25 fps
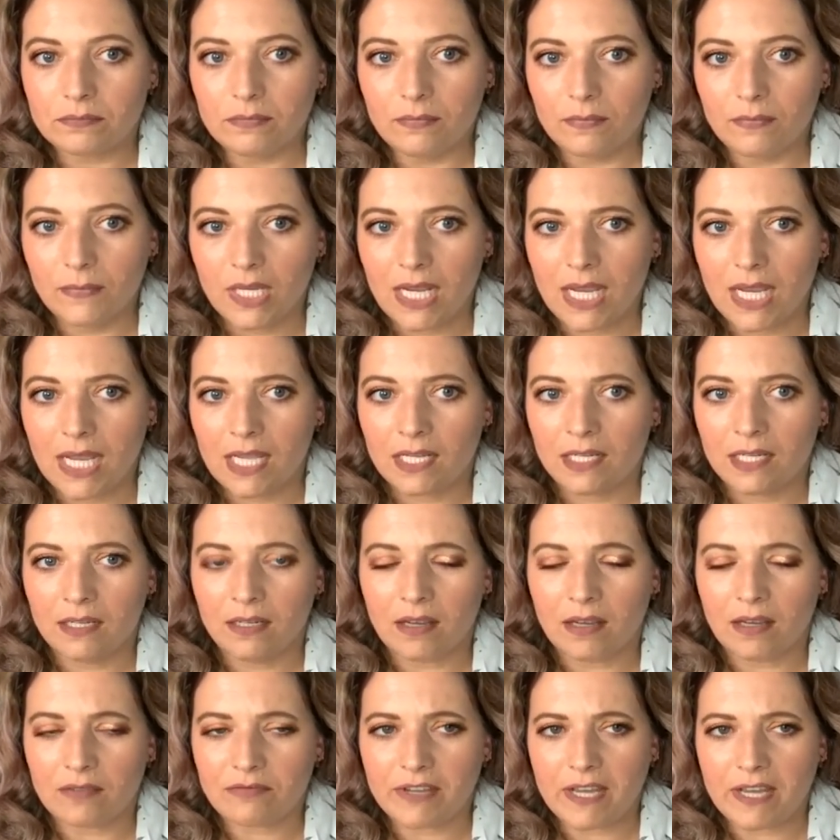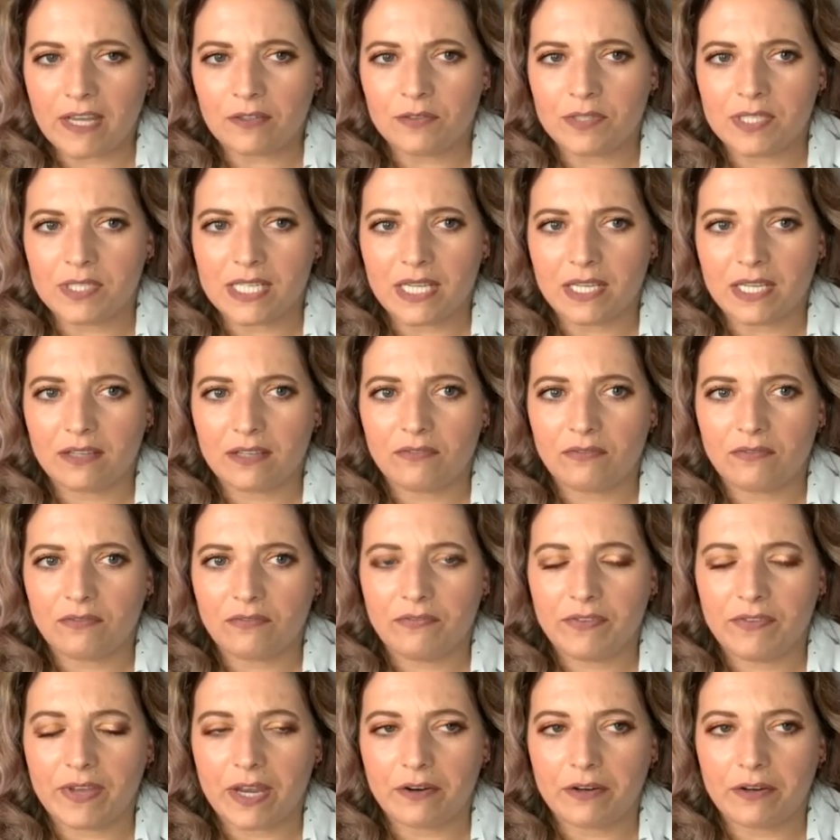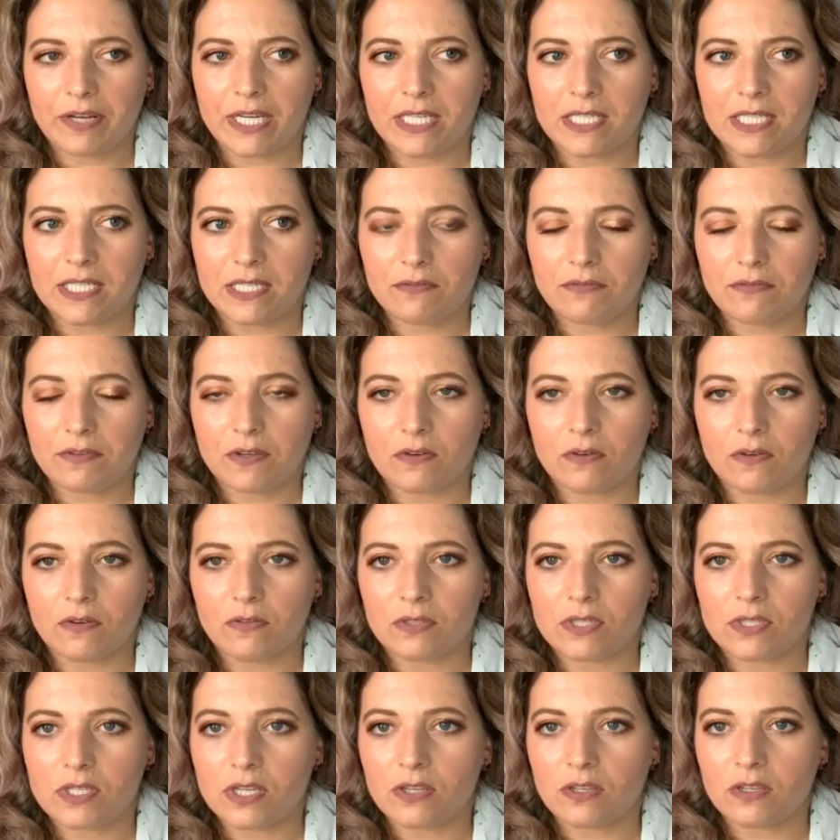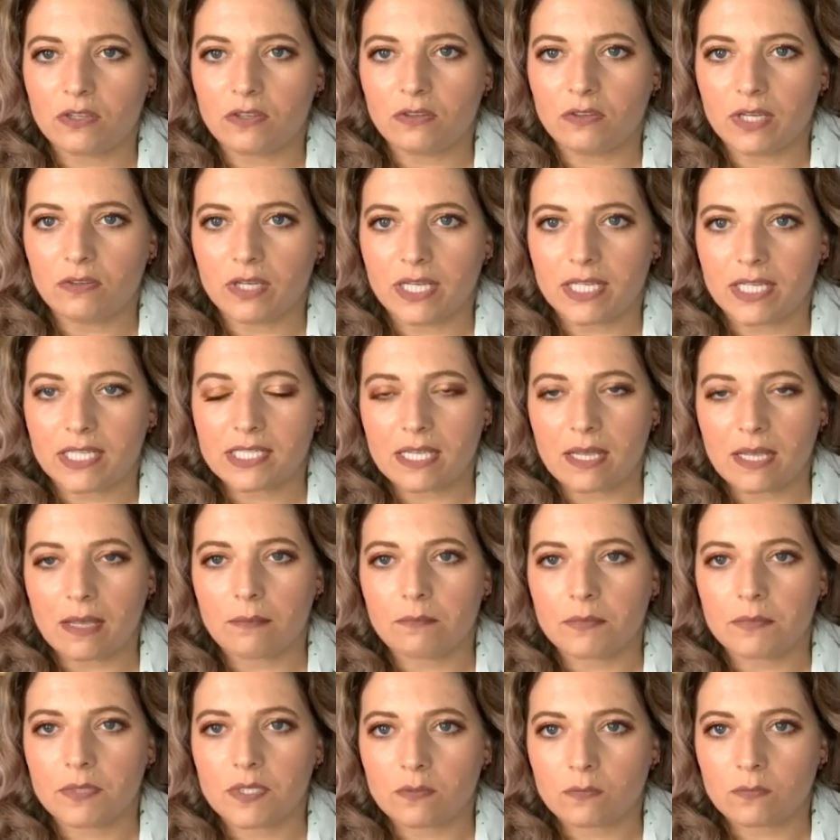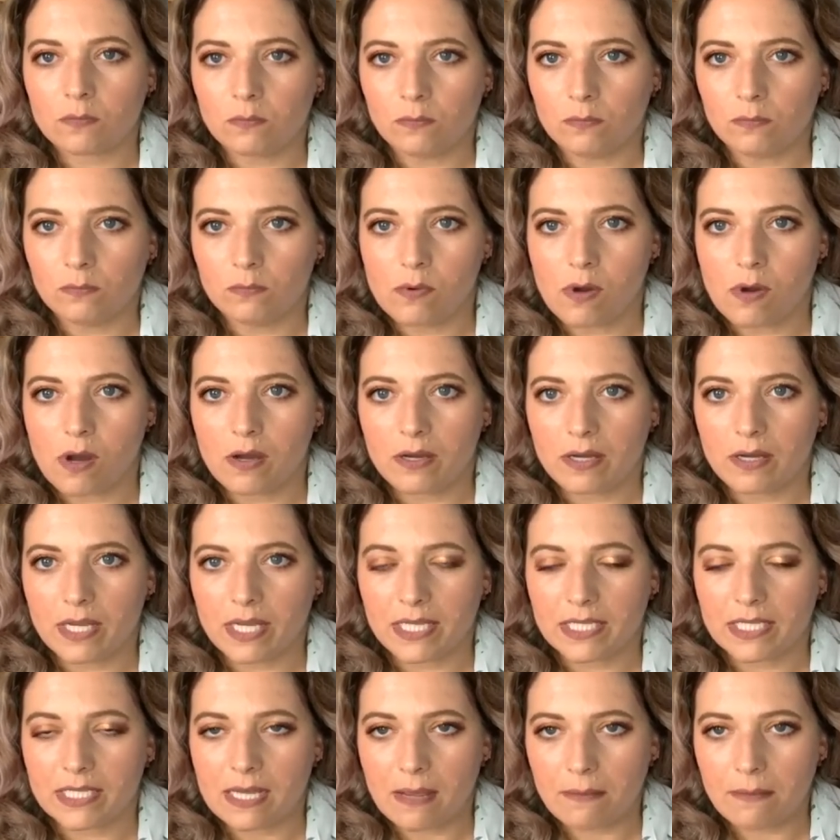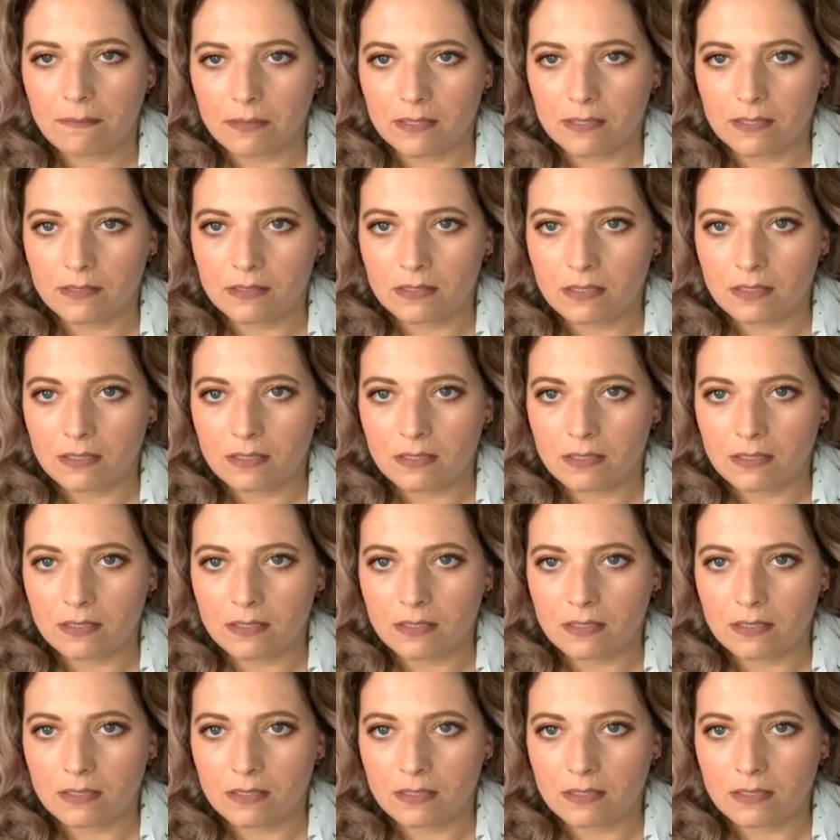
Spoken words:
I found it very difficult to accept what had happened,